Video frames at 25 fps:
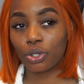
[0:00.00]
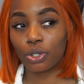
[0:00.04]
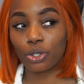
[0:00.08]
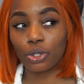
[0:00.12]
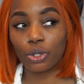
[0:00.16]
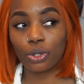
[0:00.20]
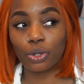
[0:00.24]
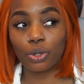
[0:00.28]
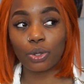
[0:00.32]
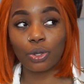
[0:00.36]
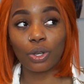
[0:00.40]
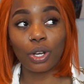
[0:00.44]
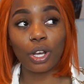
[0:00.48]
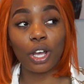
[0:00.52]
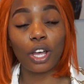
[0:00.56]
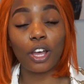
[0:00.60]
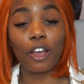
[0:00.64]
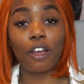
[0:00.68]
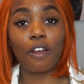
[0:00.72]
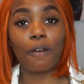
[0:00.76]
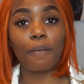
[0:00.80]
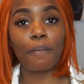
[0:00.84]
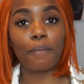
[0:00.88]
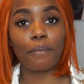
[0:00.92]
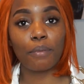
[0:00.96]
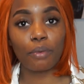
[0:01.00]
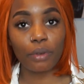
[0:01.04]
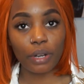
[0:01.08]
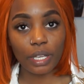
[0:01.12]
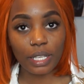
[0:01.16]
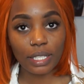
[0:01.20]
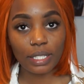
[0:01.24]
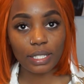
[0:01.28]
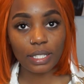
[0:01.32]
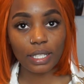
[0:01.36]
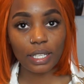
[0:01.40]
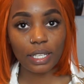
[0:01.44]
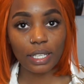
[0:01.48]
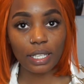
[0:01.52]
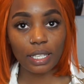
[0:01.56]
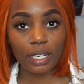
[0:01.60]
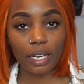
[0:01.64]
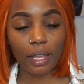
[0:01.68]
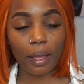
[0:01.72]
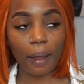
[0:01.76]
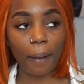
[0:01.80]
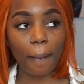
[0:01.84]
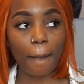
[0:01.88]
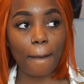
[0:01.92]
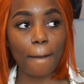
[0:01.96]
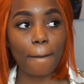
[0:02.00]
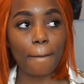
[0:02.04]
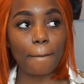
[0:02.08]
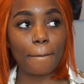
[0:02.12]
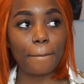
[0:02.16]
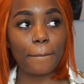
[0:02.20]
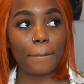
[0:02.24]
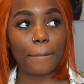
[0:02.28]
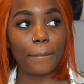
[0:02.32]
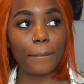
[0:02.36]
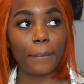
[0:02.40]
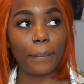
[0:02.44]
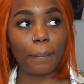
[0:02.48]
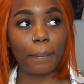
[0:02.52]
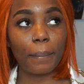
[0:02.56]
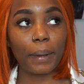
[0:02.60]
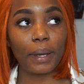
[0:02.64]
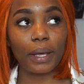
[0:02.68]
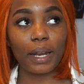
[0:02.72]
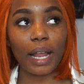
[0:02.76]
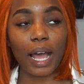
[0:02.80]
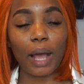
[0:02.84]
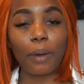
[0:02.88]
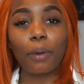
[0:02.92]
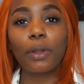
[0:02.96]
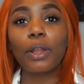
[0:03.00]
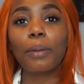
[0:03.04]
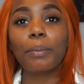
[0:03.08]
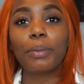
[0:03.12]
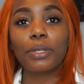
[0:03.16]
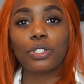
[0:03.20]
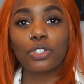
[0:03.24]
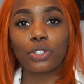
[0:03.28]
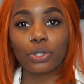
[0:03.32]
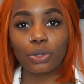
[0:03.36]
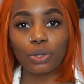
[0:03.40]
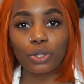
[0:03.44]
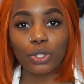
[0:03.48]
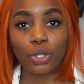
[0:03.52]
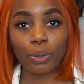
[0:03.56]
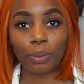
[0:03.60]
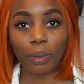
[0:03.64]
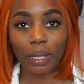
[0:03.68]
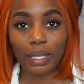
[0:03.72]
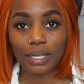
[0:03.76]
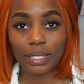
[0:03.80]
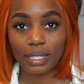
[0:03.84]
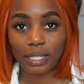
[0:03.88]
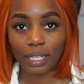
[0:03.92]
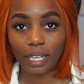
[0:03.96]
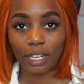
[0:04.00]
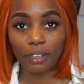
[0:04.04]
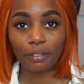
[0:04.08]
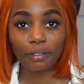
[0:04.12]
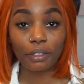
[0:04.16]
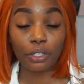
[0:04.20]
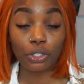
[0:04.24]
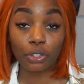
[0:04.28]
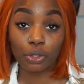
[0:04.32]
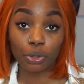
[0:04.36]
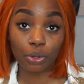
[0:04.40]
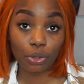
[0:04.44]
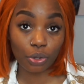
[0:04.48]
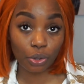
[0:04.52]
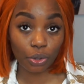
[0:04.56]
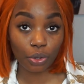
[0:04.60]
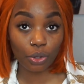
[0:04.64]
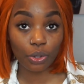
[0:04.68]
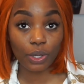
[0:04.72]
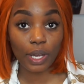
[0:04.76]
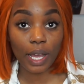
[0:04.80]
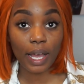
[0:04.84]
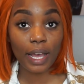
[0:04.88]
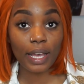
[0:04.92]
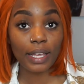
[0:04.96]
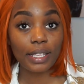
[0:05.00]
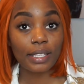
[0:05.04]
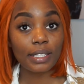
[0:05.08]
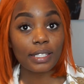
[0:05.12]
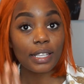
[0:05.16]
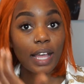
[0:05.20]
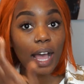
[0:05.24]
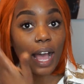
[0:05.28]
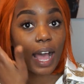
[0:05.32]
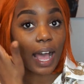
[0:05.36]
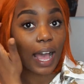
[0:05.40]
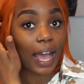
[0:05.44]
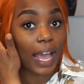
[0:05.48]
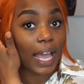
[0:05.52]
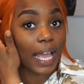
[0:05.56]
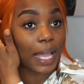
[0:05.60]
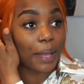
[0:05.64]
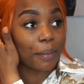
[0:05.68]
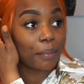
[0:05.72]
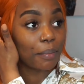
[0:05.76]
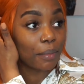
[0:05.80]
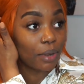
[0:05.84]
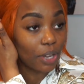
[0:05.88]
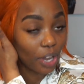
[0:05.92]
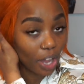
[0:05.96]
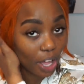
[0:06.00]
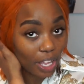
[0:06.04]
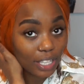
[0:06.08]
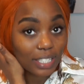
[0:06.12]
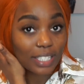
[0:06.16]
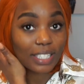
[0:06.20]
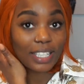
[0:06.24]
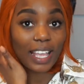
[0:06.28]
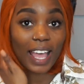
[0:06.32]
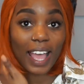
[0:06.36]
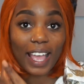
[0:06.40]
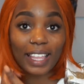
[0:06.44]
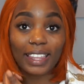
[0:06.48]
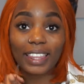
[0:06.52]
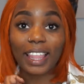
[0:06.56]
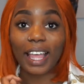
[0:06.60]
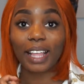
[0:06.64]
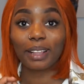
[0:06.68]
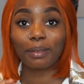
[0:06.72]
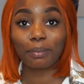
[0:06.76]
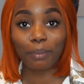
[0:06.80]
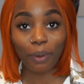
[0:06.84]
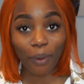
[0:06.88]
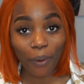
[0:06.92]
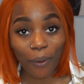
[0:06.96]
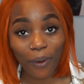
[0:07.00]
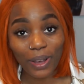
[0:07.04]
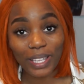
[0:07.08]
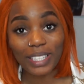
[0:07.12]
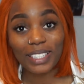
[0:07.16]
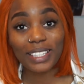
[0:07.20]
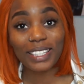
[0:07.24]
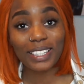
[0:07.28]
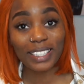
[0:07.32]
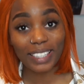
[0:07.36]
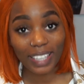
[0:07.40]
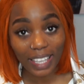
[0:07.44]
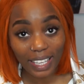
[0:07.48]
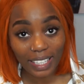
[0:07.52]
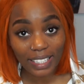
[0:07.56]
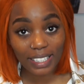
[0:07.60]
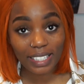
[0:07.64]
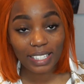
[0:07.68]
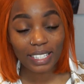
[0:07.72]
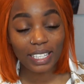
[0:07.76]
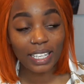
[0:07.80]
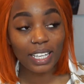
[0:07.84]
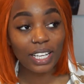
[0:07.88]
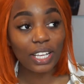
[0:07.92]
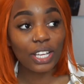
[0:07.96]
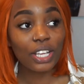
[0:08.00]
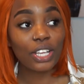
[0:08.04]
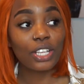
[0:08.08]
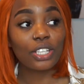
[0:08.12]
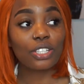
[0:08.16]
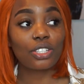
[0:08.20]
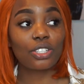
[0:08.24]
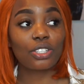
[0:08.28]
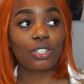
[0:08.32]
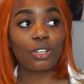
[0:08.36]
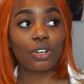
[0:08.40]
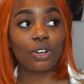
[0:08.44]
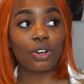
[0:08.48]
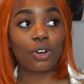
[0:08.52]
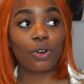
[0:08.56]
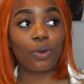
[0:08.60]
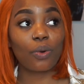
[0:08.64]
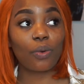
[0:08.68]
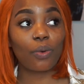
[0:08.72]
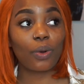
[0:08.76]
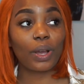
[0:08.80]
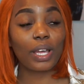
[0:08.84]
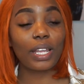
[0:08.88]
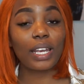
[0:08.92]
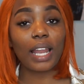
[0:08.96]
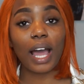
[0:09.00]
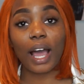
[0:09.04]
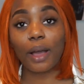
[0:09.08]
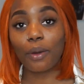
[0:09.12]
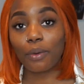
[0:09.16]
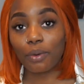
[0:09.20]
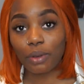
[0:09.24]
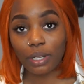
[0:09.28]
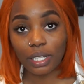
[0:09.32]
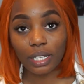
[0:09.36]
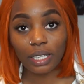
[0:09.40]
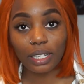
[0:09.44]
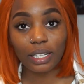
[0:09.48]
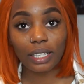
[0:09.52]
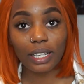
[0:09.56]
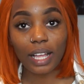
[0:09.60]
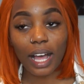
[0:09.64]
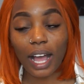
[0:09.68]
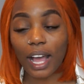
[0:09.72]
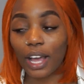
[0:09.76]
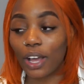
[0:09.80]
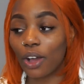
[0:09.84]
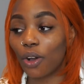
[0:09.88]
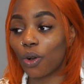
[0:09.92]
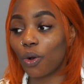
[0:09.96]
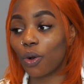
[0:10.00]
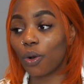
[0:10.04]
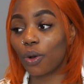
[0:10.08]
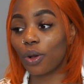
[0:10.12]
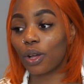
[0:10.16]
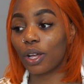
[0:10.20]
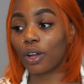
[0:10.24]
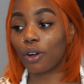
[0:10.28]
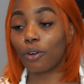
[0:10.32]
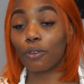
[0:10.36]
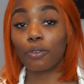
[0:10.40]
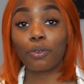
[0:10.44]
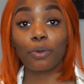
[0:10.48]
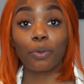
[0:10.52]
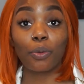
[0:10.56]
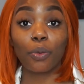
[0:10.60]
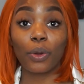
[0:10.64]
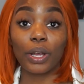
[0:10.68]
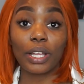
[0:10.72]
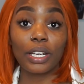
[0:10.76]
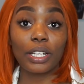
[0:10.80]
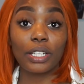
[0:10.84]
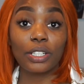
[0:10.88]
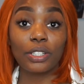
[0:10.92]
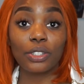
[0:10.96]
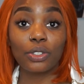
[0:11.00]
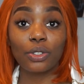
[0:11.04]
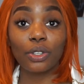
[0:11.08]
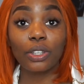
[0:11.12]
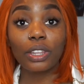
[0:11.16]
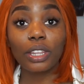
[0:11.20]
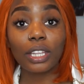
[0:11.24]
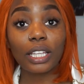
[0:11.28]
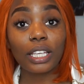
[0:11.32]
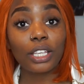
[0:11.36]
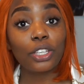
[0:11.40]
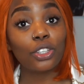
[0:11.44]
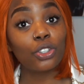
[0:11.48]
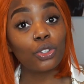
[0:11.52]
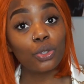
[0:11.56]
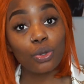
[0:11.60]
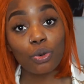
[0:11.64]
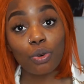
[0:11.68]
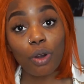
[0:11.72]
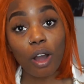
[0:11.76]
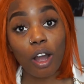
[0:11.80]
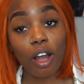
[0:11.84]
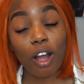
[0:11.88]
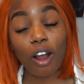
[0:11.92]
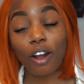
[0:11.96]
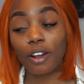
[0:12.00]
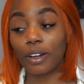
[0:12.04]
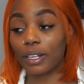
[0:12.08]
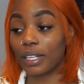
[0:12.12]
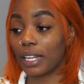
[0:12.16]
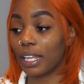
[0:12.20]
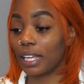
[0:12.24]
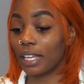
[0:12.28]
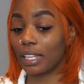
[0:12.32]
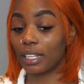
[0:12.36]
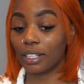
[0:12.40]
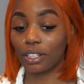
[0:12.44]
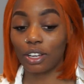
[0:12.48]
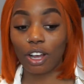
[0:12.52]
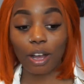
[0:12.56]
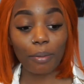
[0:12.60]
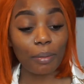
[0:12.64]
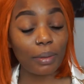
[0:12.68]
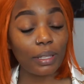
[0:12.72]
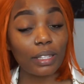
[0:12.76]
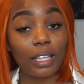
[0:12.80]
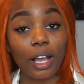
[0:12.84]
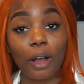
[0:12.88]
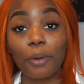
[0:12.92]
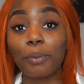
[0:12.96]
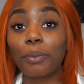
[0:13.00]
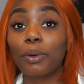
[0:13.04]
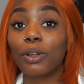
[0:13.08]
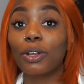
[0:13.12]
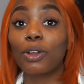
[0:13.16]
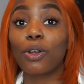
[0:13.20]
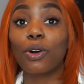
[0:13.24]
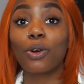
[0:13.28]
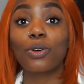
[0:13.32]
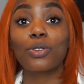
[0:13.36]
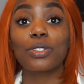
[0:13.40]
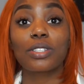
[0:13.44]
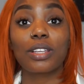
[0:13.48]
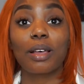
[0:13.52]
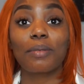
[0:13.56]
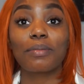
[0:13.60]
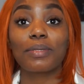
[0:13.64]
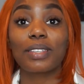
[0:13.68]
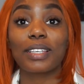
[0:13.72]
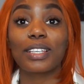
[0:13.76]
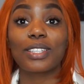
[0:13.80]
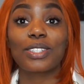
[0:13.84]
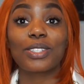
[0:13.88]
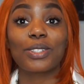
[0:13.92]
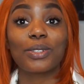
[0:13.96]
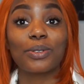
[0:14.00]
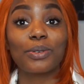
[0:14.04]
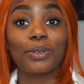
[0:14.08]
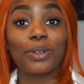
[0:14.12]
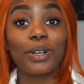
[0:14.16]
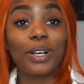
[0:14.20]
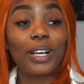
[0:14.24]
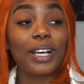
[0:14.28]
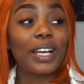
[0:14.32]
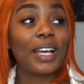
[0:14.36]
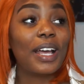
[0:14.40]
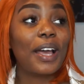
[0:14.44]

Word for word: to embrace it, but I want to be true to myself and true to you guys. I'm not at that point yet, so when I will, I hope when you think you are, then comment down below something to